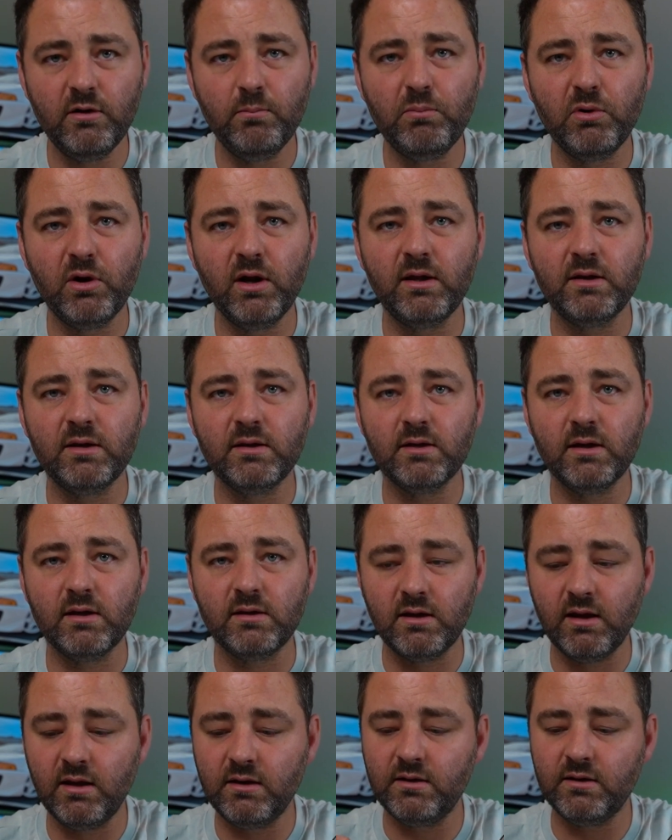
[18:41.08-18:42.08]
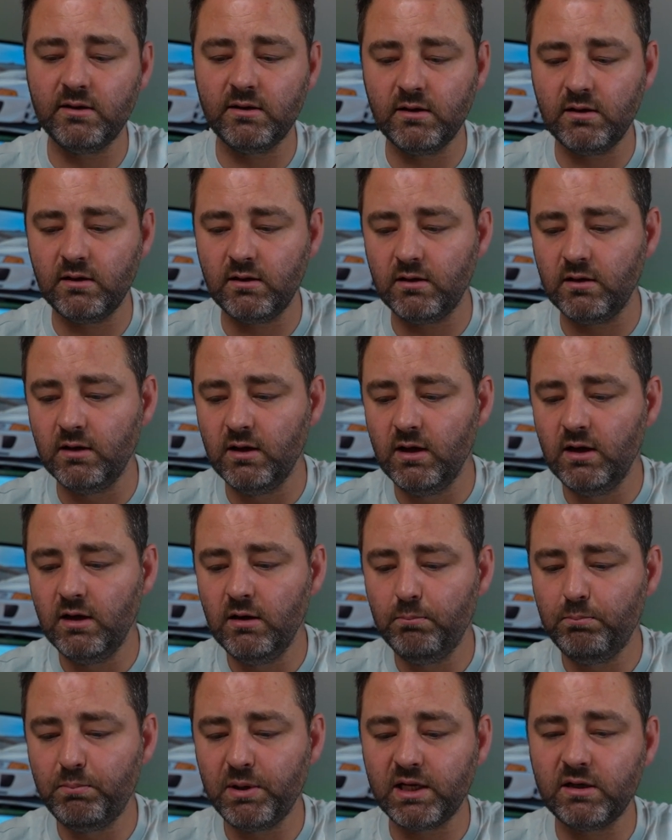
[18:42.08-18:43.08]
brakes that gets
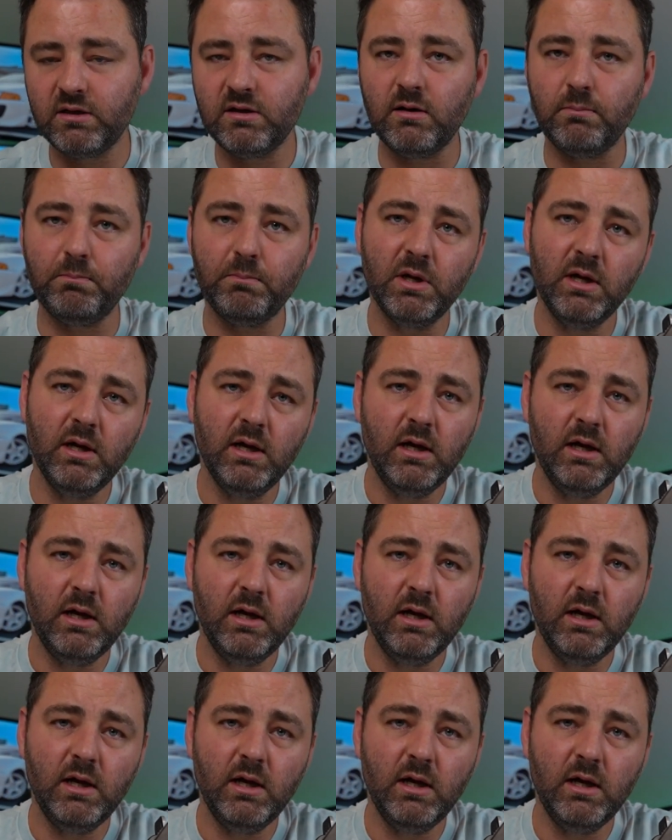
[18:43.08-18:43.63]
picked up.